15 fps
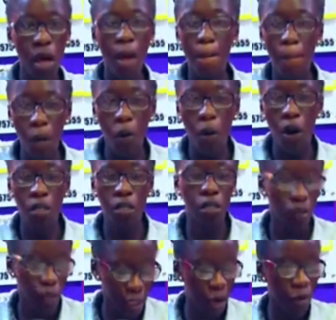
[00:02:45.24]

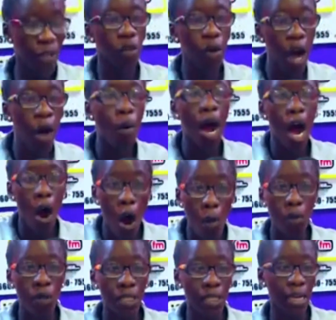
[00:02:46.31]
because the reason why wa ha
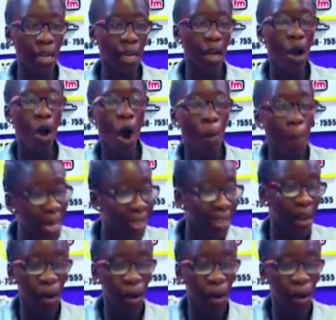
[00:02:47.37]
omo say obe